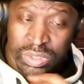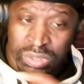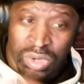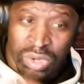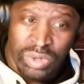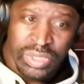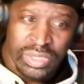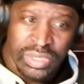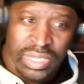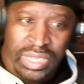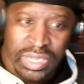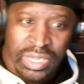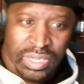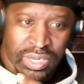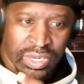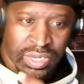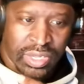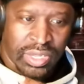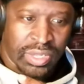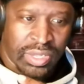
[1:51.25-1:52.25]
The only thing
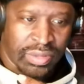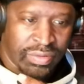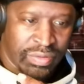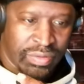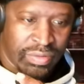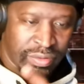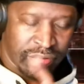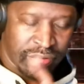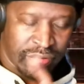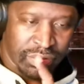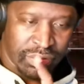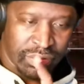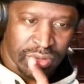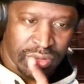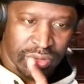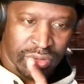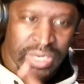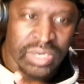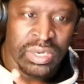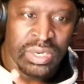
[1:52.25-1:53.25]
it is,
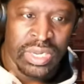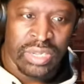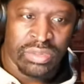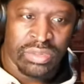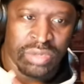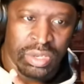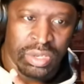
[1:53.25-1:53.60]
he need to